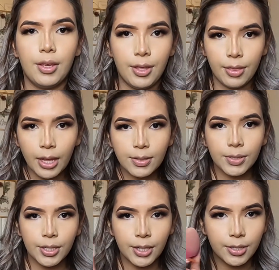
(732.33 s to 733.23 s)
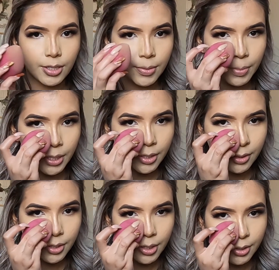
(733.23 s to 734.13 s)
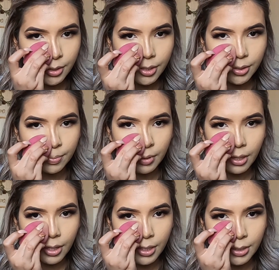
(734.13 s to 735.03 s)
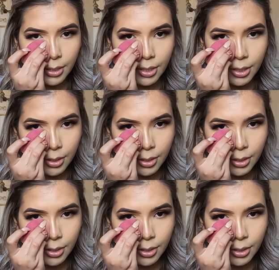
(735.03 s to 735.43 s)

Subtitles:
And that's where she gets her sponge and she just blends it